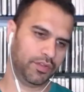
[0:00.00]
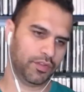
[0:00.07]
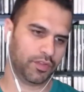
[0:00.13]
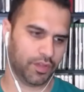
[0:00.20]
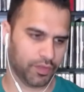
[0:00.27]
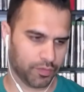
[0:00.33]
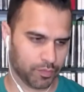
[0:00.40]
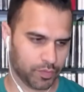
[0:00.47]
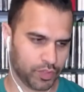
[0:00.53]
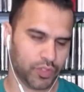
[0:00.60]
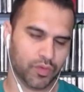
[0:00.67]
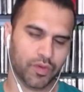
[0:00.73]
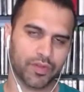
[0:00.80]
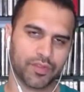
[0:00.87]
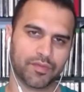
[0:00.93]
is because
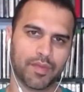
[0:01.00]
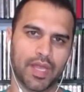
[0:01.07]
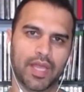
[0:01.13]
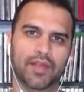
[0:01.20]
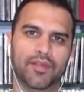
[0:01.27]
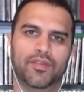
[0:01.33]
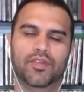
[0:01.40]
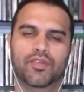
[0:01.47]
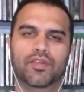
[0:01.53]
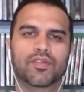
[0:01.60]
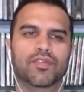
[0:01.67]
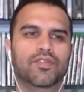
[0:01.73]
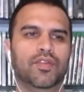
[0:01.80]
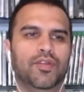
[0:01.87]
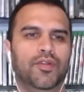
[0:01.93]
Majora's Mask is
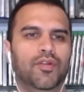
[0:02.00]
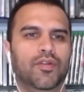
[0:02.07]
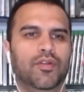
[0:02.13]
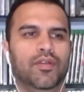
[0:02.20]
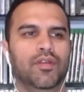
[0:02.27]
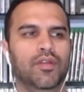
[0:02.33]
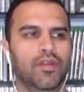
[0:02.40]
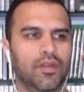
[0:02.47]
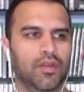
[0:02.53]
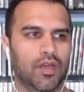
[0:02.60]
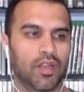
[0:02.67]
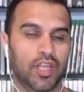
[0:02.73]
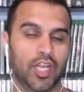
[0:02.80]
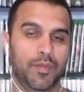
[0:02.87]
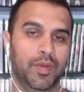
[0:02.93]
considered a
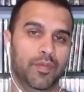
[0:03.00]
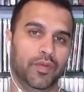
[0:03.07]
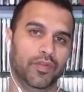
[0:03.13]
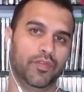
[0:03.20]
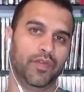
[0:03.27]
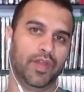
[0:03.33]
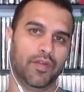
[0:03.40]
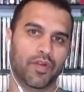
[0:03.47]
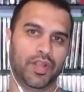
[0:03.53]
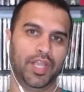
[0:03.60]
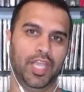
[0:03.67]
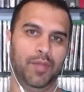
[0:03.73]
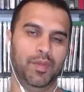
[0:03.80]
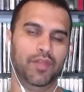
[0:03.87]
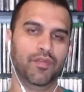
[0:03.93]
lot of people's favorite
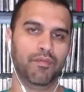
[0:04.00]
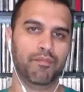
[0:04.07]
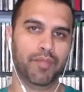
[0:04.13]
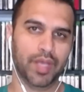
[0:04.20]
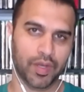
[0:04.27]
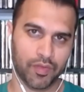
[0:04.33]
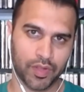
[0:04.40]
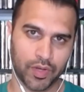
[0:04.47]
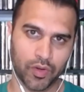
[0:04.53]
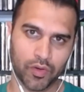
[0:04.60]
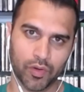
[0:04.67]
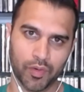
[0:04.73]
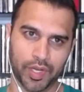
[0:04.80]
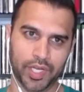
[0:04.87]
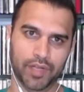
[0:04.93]
game, even better than
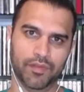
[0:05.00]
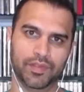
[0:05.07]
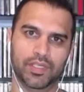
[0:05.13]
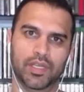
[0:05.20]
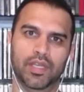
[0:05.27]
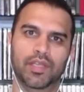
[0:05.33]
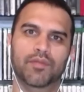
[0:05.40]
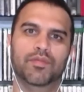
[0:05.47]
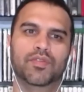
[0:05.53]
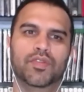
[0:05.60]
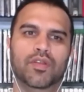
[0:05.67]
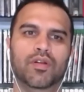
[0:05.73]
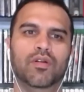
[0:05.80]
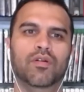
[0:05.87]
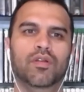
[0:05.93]
Ocarina of Time.
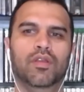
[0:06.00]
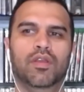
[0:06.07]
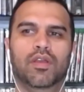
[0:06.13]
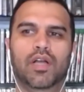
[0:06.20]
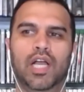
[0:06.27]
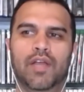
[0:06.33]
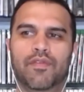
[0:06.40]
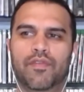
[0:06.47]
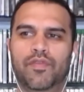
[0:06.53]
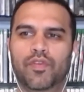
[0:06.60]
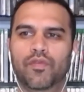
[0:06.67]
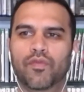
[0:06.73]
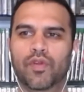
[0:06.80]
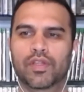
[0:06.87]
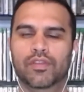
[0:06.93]
So I have a
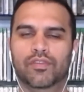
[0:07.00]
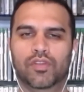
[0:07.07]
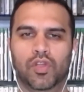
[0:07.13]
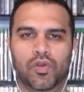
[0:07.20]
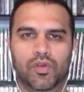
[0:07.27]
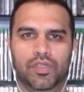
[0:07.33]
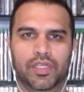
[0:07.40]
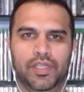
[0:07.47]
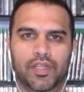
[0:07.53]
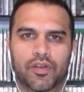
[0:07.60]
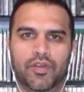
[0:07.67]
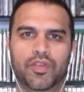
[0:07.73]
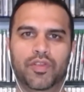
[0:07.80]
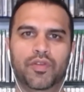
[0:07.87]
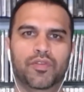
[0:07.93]
few friends locally that are
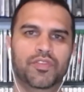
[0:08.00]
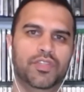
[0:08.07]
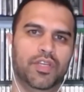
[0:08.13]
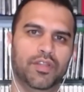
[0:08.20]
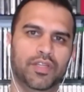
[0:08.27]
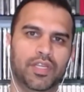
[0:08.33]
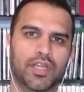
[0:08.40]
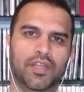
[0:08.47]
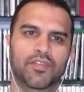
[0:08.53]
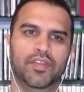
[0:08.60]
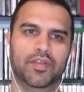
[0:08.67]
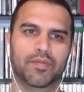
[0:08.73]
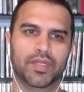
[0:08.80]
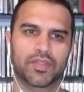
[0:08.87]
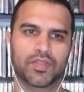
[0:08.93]
huge Zelda guys
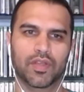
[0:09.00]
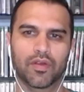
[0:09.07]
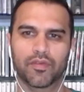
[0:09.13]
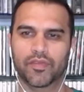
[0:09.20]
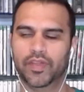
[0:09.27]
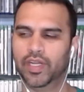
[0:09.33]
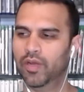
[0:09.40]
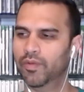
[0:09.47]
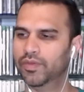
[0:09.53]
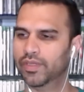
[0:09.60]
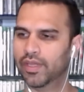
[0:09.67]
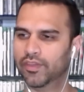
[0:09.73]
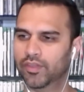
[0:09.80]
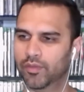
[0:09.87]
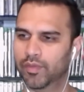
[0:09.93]
like myself, and I always
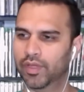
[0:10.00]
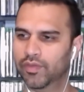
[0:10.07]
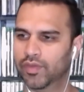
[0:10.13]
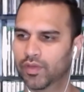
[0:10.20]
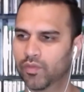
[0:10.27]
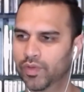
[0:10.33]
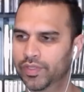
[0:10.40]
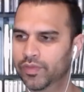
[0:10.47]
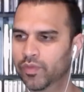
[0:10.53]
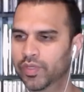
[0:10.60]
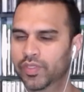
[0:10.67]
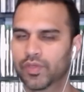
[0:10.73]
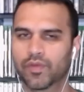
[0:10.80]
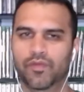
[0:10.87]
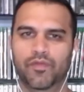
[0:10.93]
ask them, I was like,
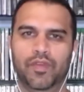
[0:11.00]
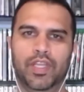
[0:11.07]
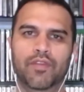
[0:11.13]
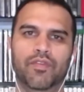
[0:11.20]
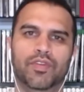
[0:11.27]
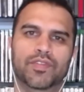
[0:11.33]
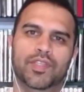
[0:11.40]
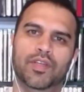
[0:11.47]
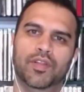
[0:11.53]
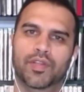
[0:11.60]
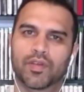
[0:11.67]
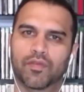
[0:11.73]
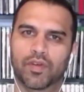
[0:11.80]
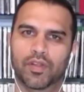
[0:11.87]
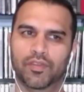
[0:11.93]
what's your favorite Zelda
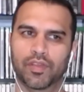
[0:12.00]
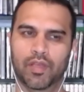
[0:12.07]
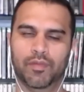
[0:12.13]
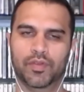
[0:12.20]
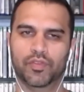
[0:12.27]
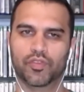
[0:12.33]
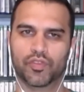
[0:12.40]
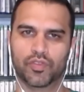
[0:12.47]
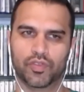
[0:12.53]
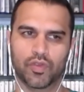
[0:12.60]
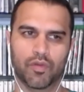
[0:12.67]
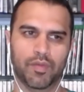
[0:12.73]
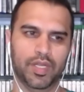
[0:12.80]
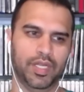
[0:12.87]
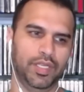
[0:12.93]
of all time? Because there's
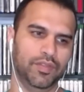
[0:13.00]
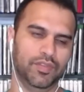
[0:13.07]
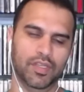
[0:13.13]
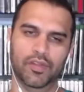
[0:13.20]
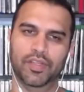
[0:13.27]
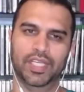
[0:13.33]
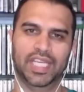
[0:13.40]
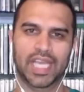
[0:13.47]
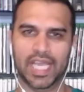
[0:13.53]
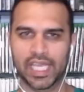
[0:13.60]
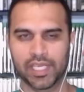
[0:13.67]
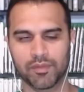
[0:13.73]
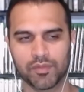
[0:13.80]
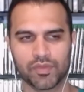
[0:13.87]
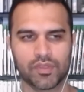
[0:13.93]
so many Zelda
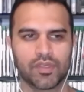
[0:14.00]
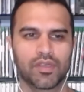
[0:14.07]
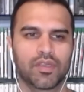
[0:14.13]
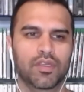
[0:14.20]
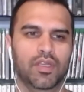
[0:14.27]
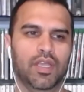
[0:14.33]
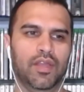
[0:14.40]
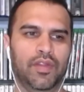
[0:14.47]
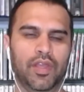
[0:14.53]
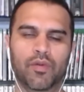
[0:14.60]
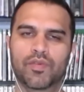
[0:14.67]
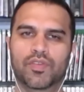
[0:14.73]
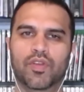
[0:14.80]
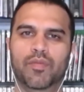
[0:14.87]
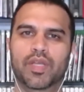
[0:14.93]
games. And they
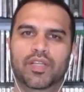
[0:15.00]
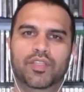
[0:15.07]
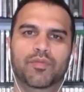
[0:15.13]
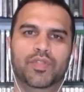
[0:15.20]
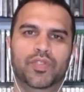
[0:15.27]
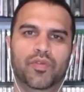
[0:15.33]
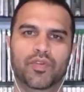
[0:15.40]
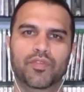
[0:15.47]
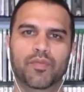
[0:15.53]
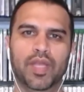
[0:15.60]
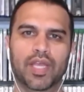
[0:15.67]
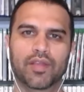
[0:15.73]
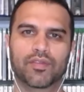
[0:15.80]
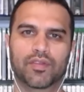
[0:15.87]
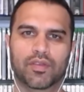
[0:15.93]
always go back to Majora's
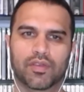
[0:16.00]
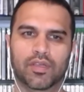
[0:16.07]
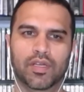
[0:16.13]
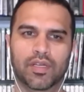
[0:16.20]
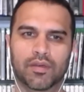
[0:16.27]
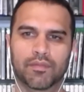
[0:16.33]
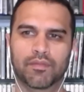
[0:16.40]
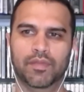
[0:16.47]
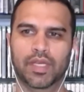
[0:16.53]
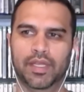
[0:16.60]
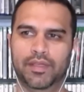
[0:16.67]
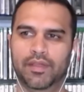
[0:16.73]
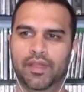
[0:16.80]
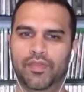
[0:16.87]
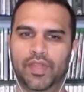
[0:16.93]
Mask. I
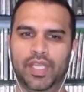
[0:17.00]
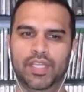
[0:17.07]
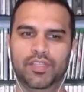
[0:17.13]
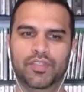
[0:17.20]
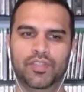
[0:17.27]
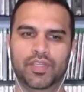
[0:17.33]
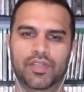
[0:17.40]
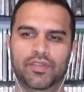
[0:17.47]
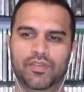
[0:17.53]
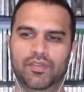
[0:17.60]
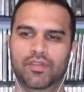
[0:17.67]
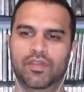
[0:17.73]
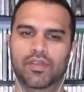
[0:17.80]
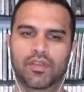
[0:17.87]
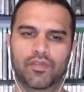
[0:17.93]
think it's just
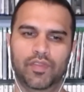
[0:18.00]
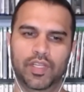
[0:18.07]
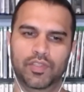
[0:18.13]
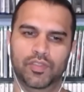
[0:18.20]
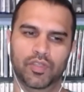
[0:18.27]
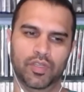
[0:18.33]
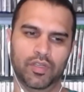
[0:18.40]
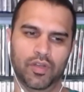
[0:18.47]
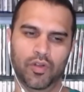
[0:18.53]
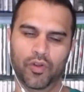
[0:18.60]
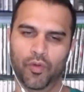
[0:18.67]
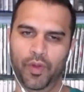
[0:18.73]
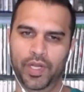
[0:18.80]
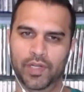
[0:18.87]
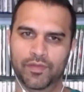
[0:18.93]
they took
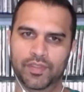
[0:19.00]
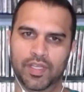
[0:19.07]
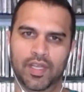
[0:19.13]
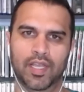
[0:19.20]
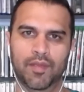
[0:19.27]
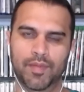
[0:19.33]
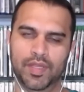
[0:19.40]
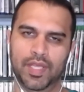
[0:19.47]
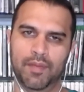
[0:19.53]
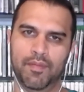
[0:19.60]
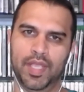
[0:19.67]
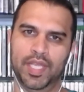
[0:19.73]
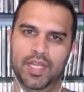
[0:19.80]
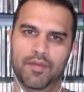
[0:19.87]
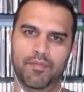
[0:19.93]
Ocarina of Time and they
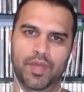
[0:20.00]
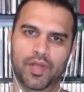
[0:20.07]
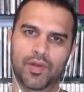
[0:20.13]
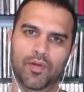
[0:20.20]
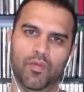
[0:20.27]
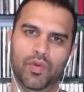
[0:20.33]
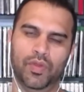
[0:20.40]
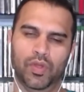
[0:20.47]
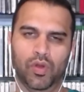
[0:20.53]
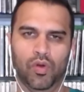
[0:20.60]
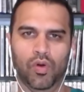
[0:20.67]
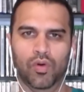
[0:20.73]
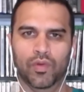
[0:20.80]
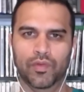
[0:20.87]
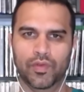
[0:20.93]
made it better with a
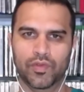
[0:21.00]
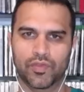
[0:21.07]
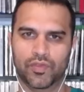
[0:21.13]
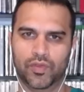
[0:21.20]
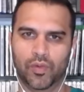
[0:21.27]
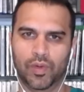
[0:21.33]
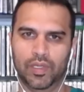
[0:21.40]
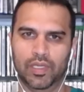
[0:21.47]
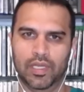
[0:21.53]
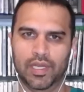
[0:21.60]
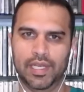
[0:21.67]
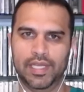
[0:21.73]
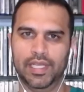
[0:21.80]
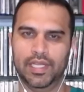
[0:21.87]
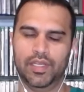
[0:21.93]
whole new
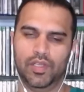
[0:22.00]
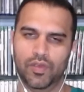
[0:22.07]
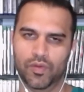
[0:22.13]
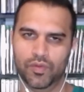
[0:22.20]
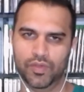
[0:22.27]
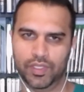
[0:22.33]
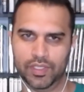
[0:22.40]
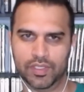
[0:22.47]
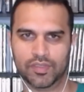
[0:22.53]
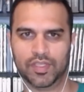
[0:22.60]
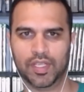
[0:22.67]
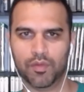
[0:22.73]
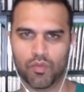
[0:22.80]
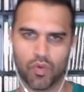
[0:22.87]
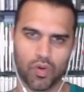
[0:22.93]
storyline, yet using the
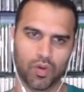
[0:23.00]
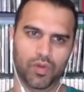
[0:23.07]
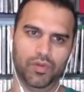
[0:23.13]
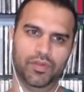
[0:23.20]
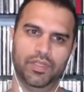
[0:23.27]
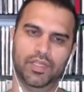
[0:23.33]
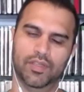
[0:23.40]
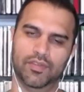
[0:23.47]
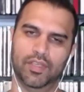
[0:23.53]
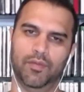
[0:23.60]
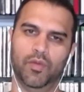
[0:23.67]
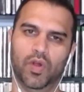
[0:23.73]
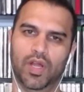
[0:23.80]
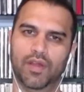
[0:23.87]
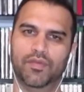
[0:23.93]
same world and the same
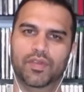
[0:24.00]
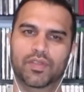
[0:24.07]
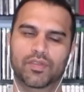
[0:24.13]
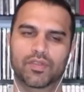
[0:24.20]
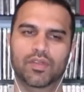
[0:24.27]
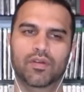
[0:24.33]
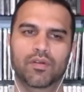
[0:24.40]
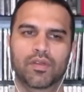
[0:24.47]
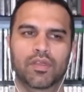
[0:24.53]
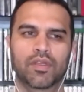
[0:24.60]
graphics. Yeah. So